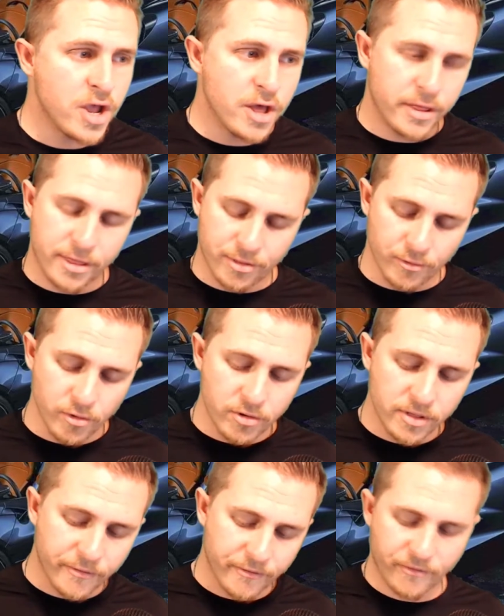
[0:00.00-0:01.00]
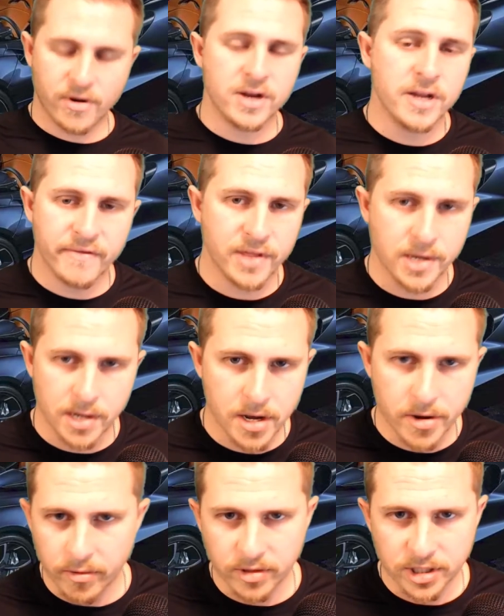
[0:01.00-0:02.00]
through the front of the
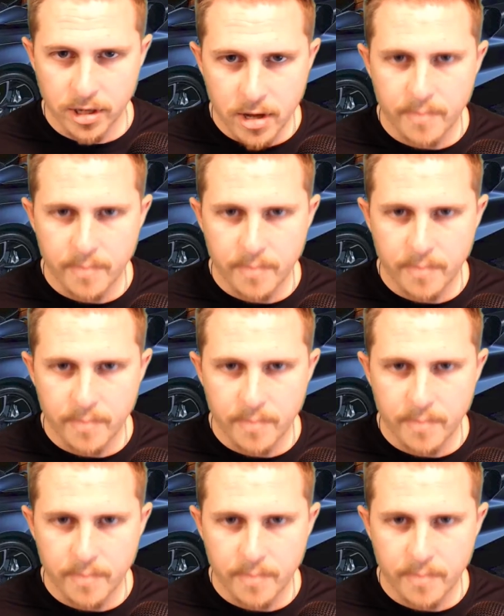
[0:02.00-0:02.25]
nose